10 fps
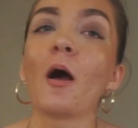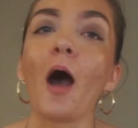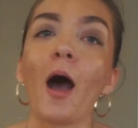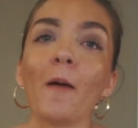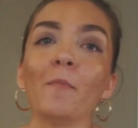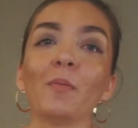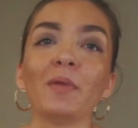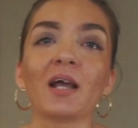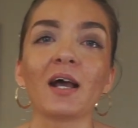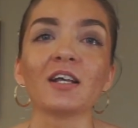But
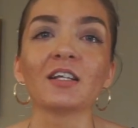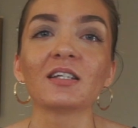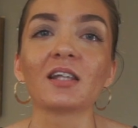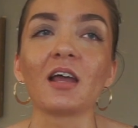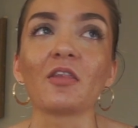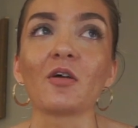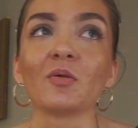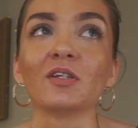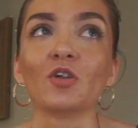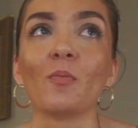because like there
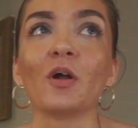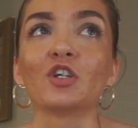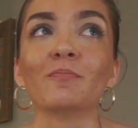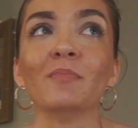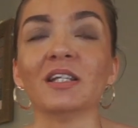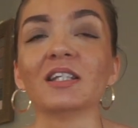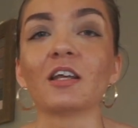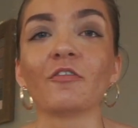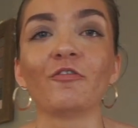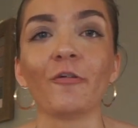was so much missing